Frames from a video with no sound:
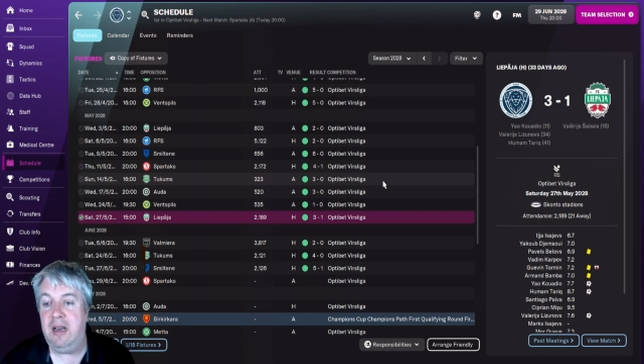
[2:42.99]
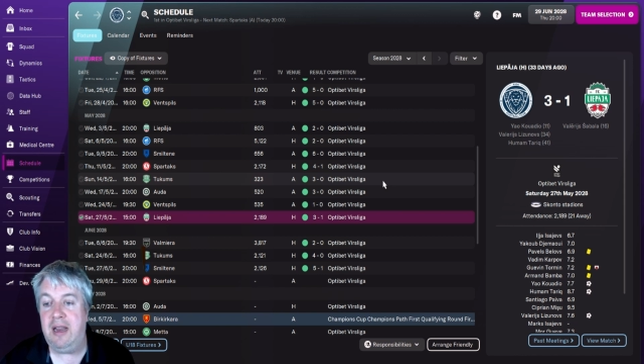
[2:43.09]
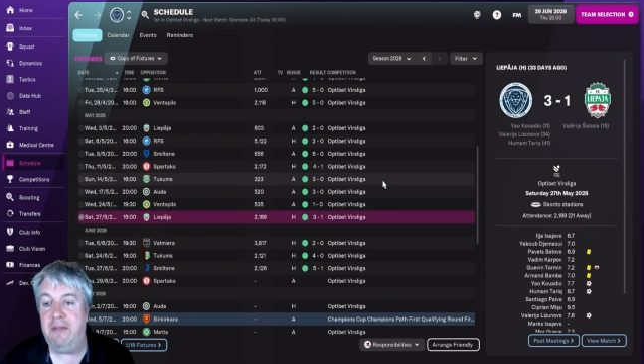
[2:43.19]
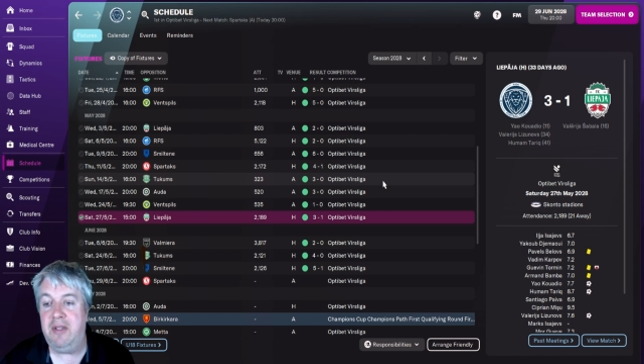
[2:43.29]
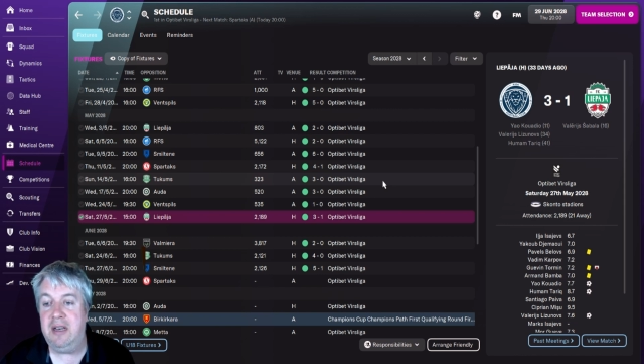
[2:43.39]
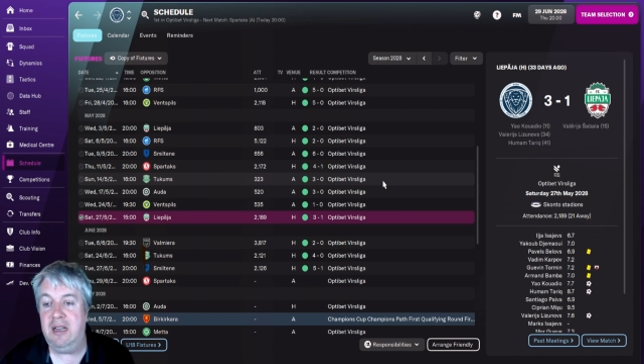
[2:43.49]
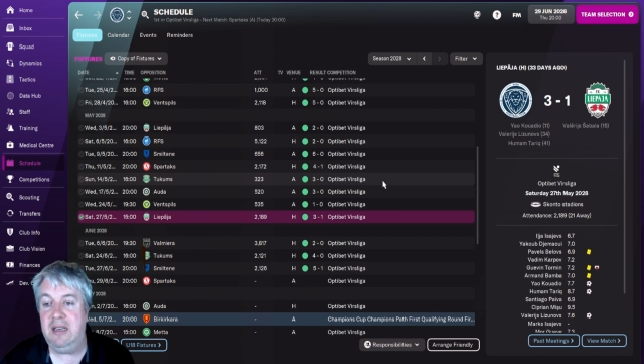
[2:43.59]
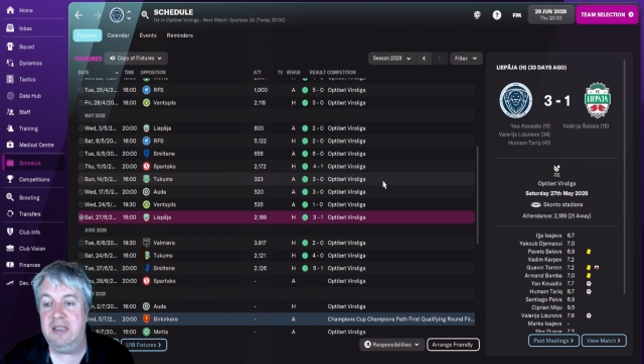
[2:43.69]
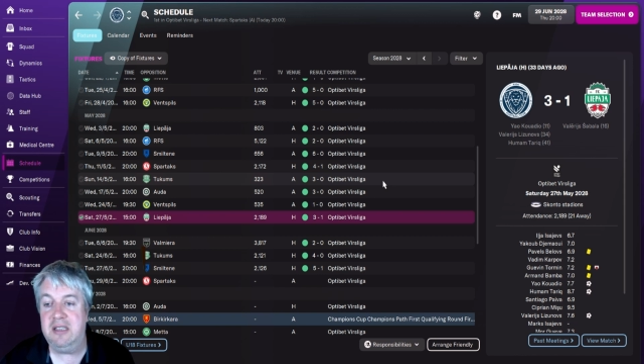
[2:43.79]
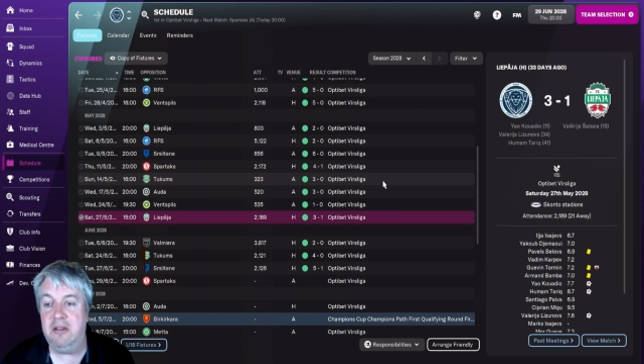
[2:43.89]
Latvian
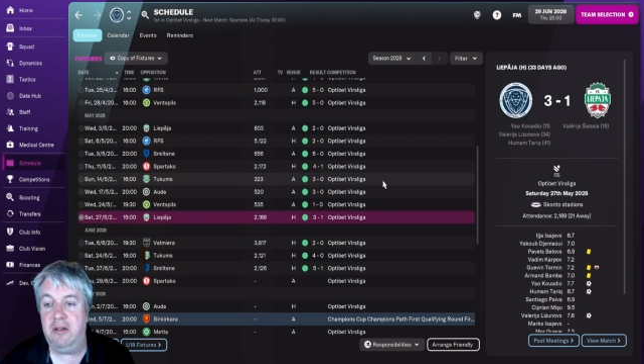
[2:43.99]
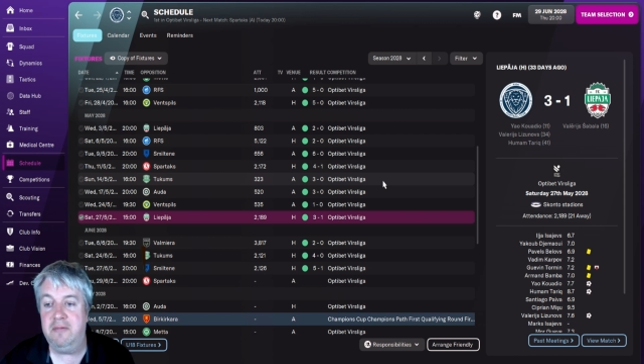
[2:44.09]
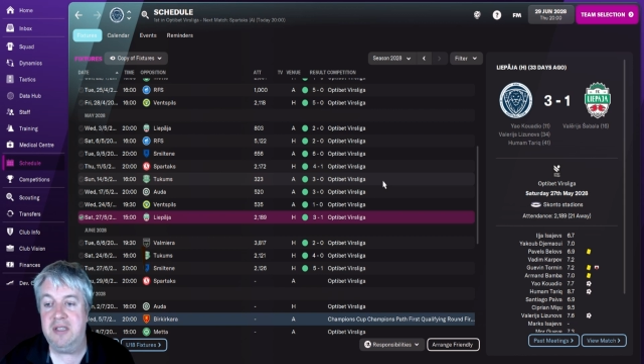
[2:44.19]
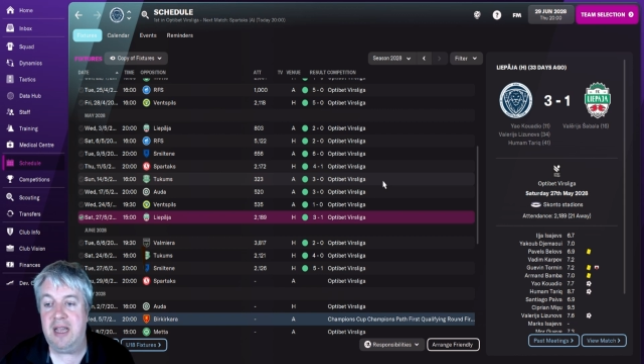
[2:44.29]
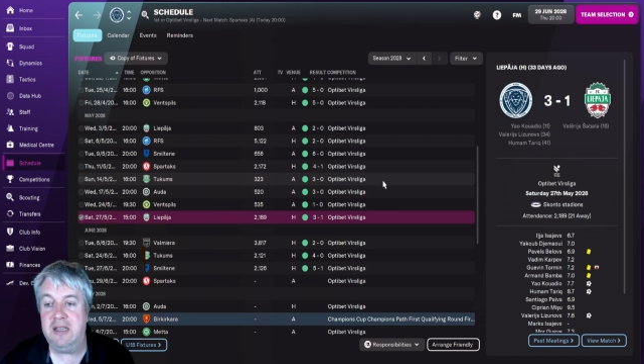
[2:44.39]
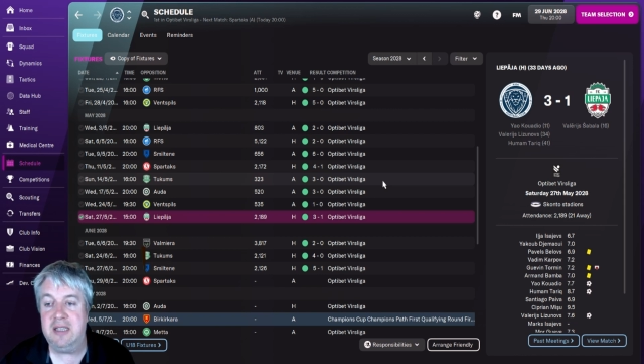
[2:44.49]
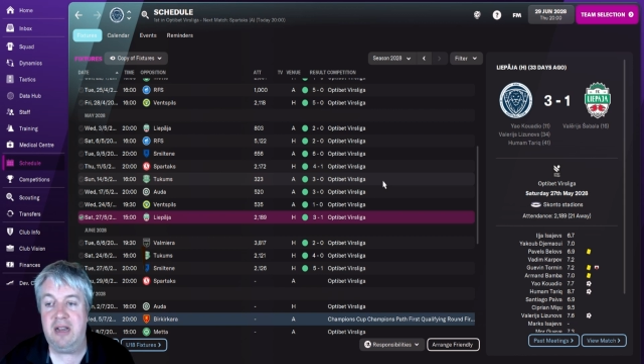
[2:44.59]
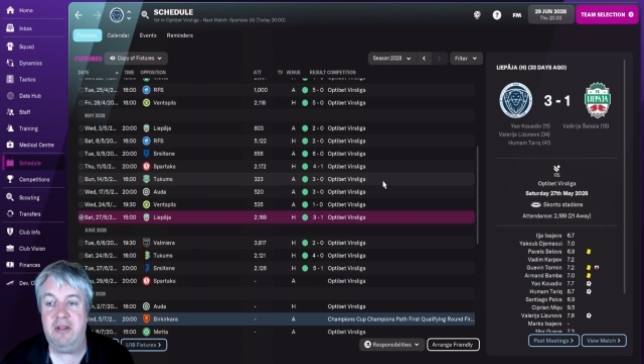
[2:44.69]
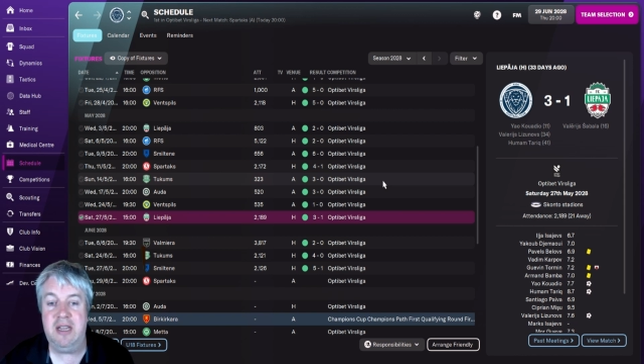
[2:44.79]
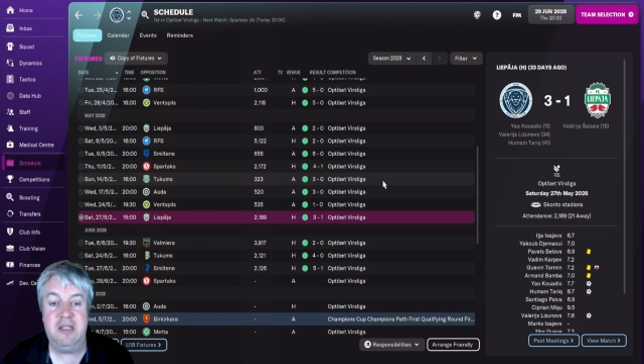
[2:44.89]
Alisinovs and
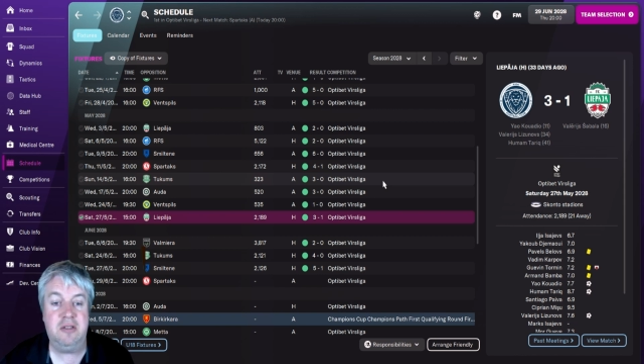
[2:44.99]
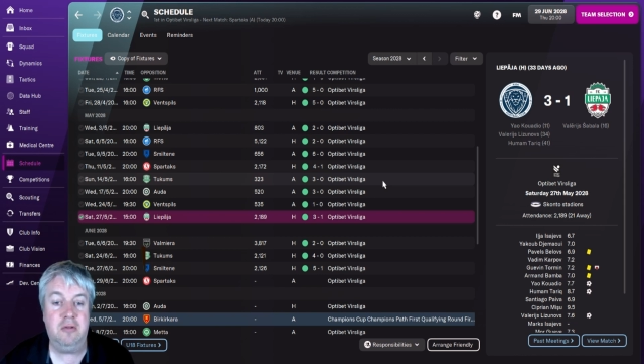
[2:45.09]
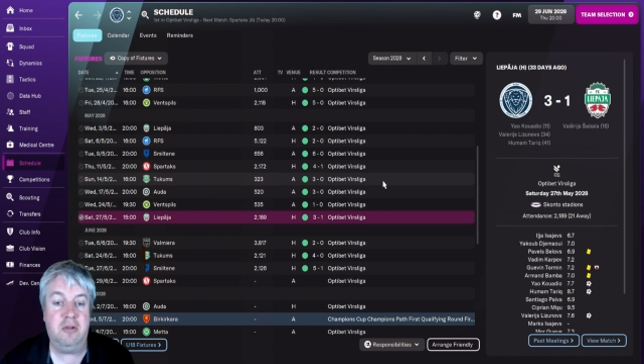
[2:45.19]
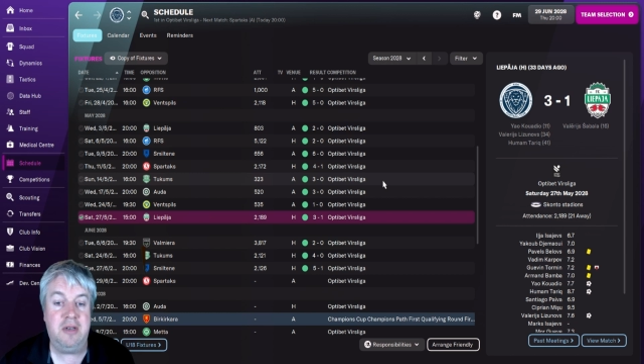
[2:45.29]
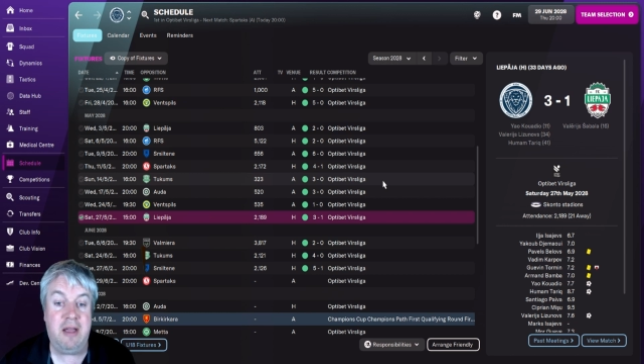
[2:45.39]
Tariq scored.